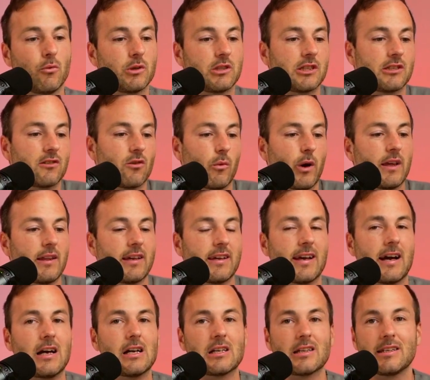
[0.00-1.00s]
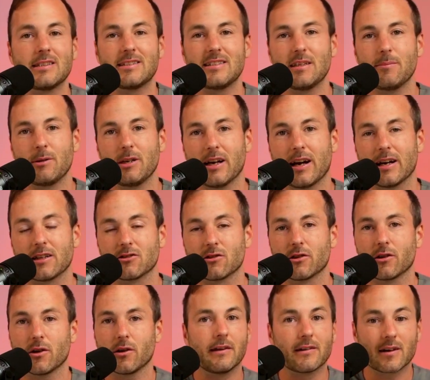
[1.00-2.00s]
which is the way they calculate CPI. So
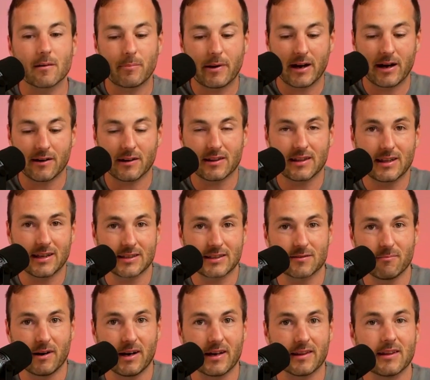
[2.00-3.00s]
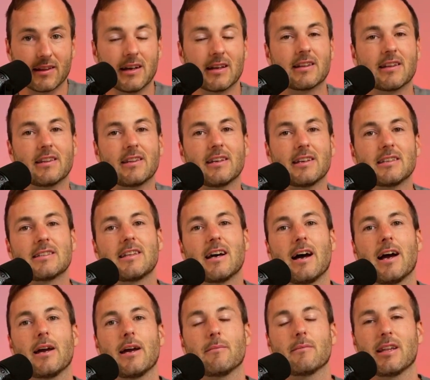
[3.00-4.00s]
they're comparing this month to this
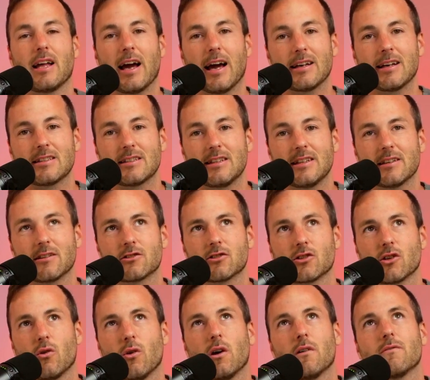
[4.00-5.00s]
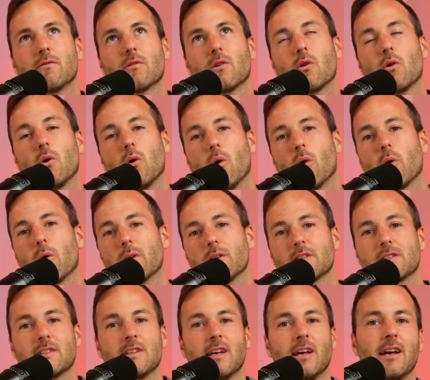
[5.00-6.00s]
time last year. So of
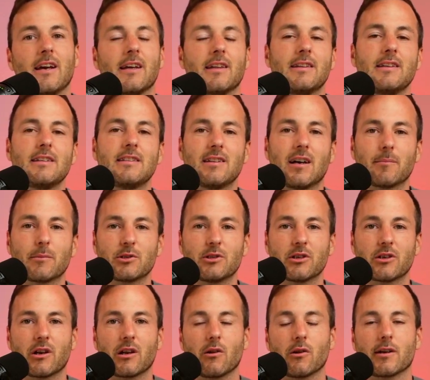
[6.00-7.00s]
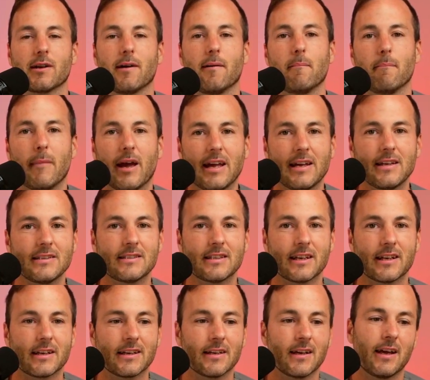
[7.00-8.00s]
course, these numbers are gonna look
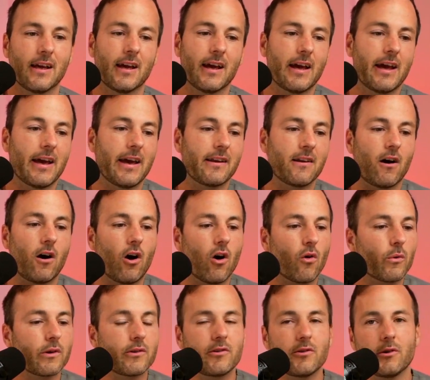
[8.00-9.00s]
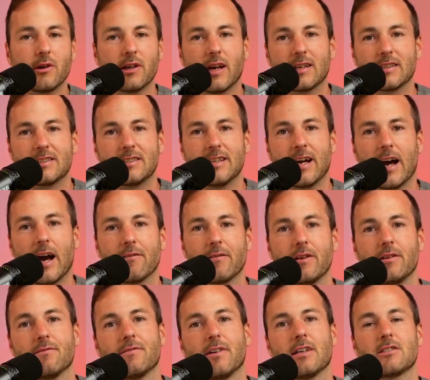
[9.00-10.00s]
amazing. And all we're doing as
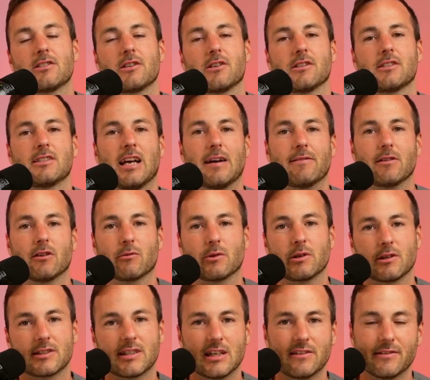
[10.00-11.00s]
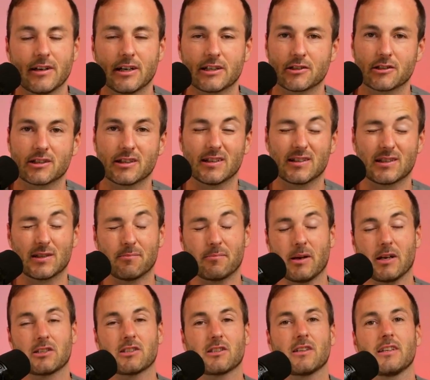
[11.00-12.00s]
savvy investors, savvy real estate investors, and
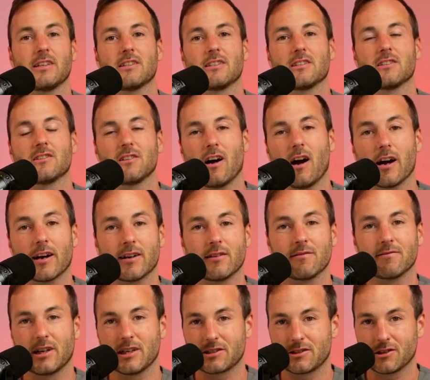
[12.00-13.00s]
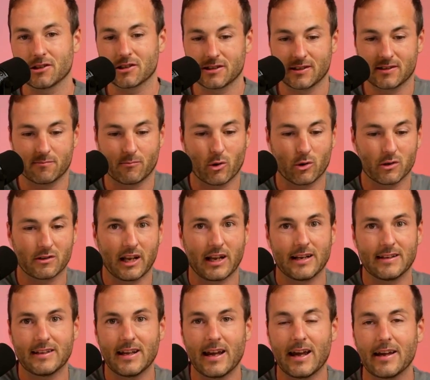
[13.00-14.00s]
especially stock investors, because it's more day
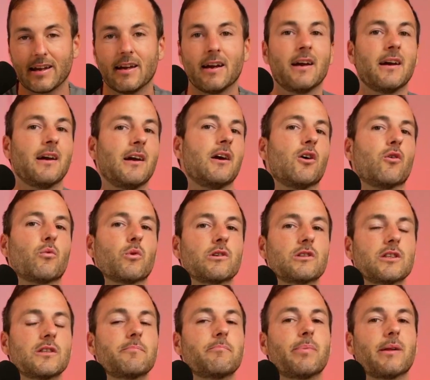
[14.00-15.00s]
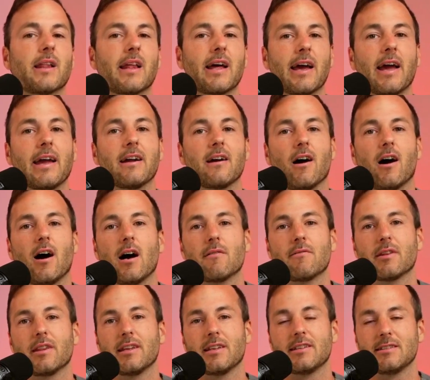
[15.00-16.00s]
to day, we're just playing off
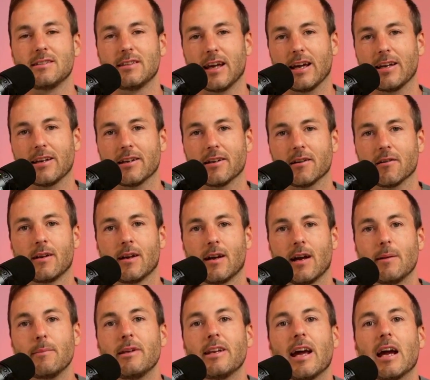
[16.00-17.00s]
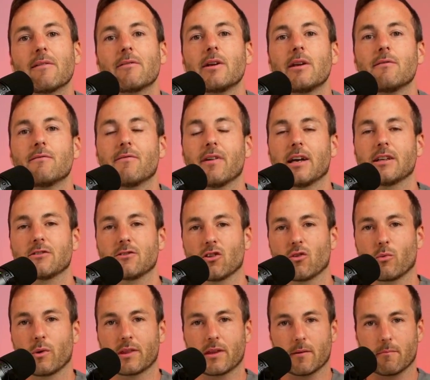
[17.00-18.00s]
of this data. I mean, every investor
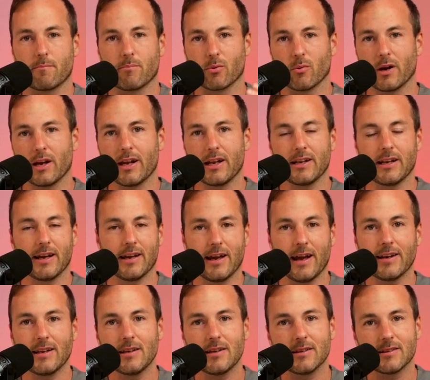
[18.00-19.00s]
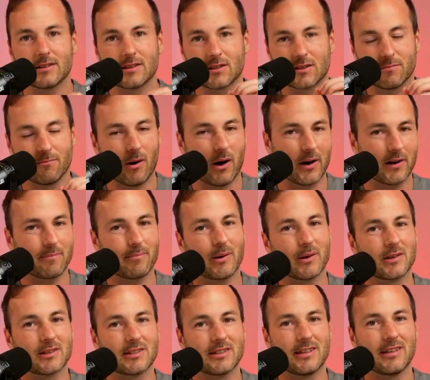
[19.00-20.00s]
with a brain, any smart
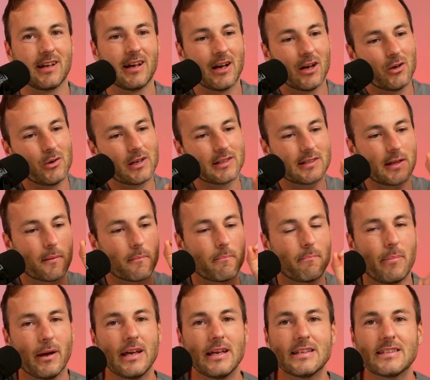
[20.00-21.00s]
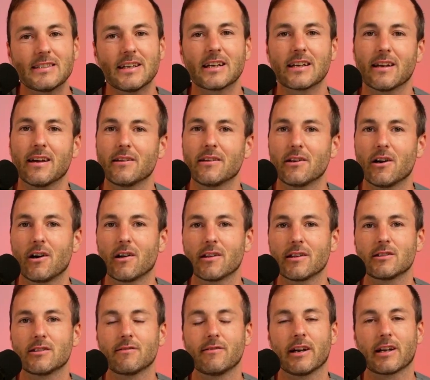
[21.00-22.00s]
person who has the basic
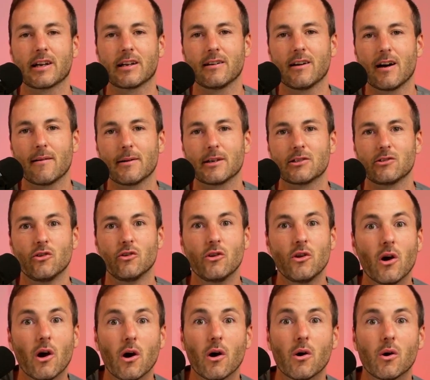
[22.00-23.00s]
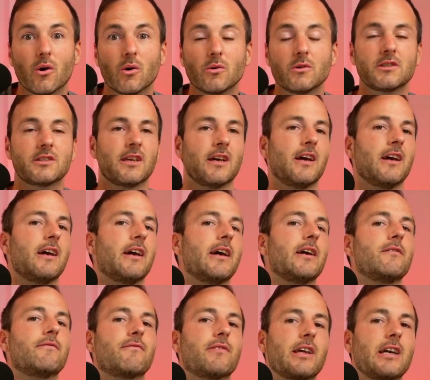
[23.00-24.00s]
knowledge of economics knows
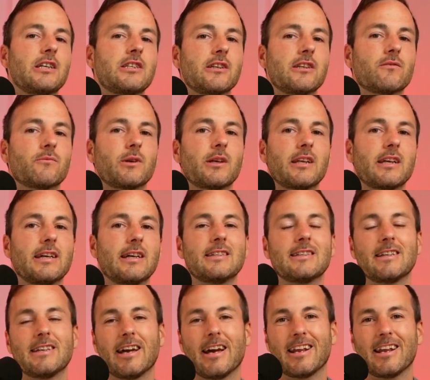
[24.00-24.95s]
inflation really isn't